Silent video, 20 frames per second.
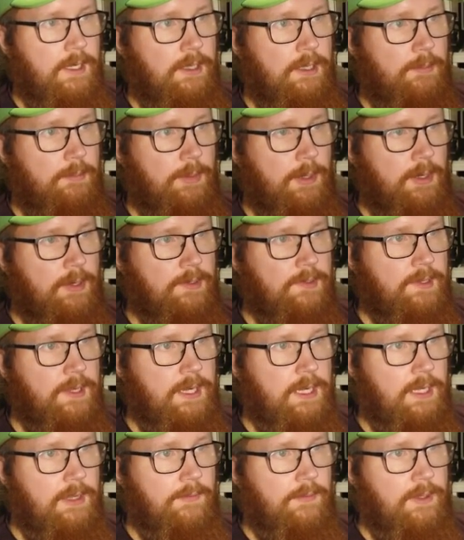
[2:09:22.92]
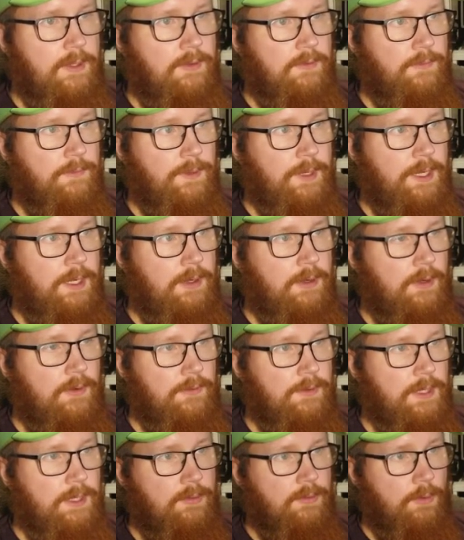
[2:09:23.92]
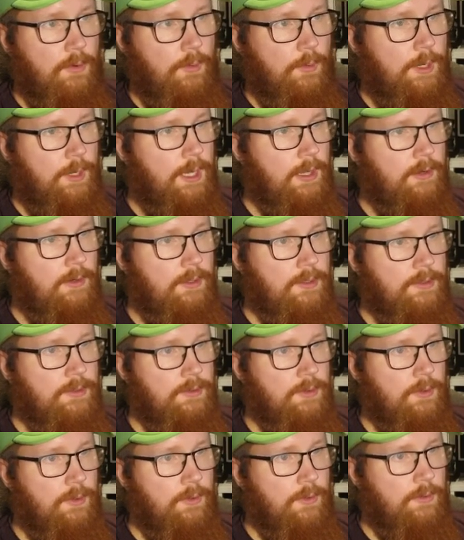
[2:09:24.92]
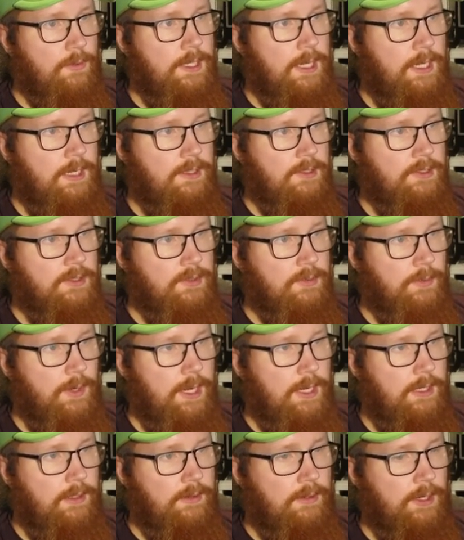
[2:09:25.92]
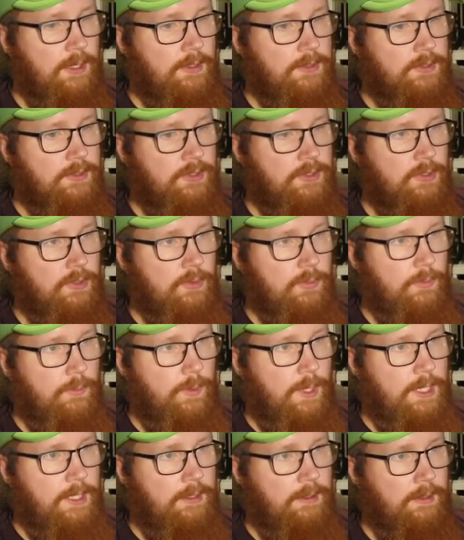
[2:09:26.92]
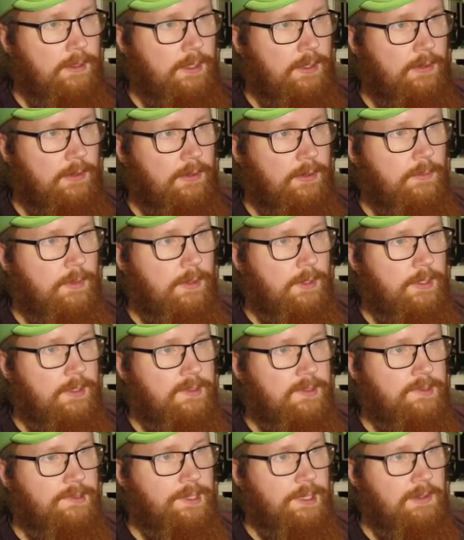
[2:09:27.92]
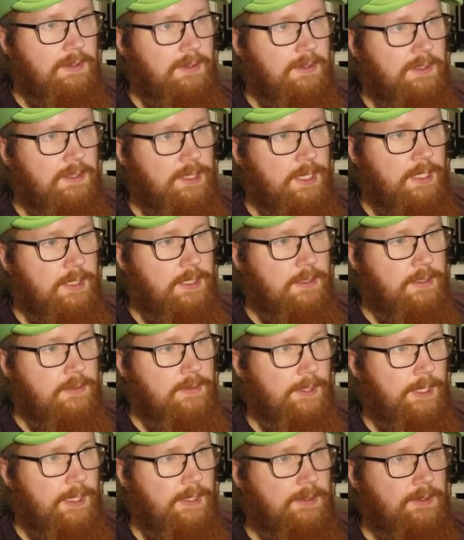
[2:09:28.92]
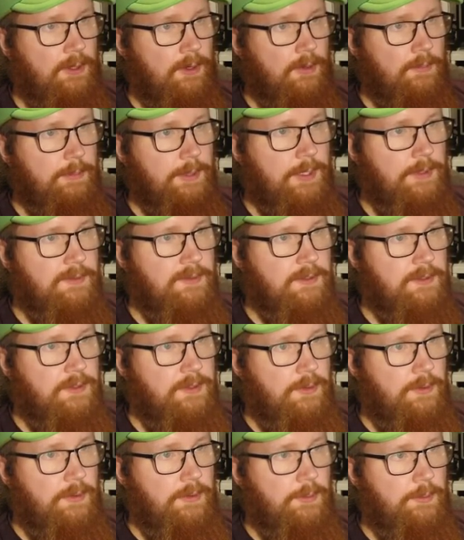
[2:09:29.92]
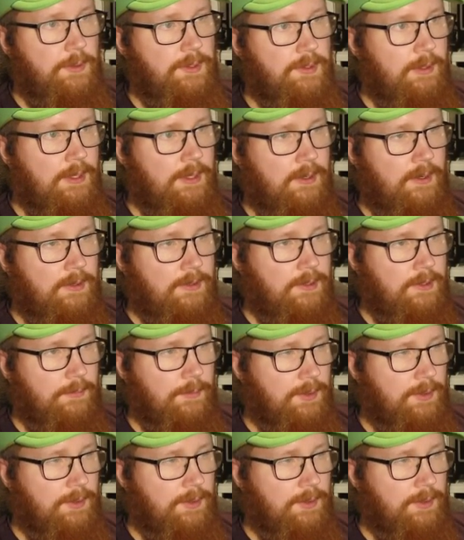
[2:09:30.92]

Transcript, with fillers: and the bog's ivy is feeding off the growing out of control, getting scranglier and scranglier. We're in serious danger. That darn Bowser Jr. must be, causing,